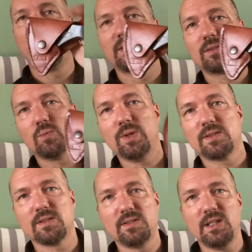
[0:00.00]
fits
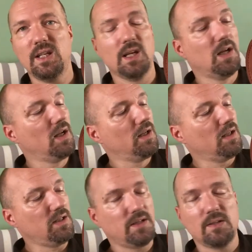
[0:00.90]
with the
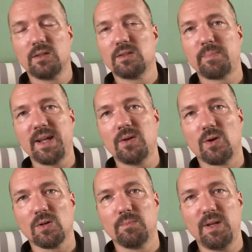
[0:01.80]
uh, spike
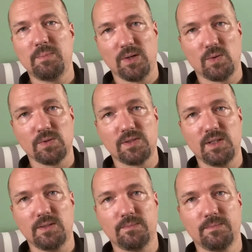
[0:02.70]
hawk made by cold
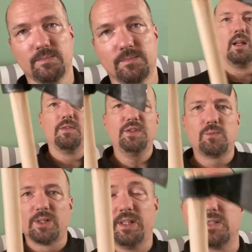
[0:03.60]
steel. This
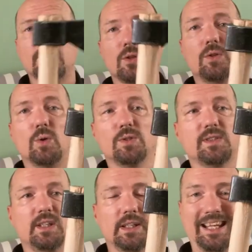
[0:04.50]
one here is not cold
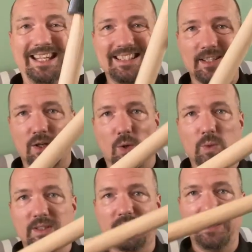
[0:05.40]
steel, it's the
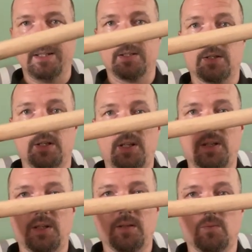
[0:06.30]
cold steel
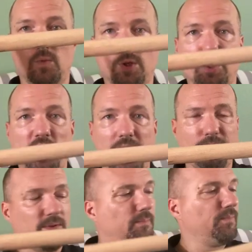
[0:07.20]
uh, wooden
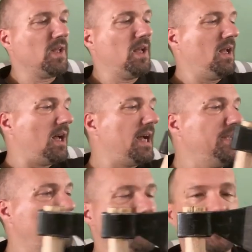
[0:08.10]
shaft I
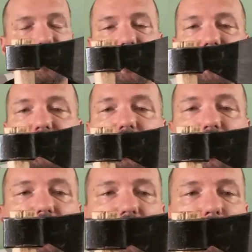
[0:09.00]
used this,
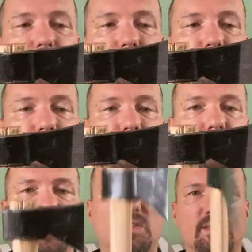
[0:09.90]
um,
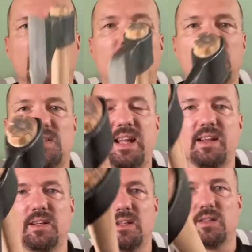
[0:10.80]
this is a
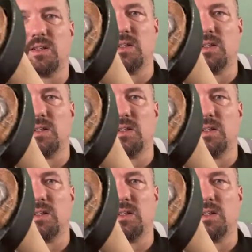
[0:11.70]
standard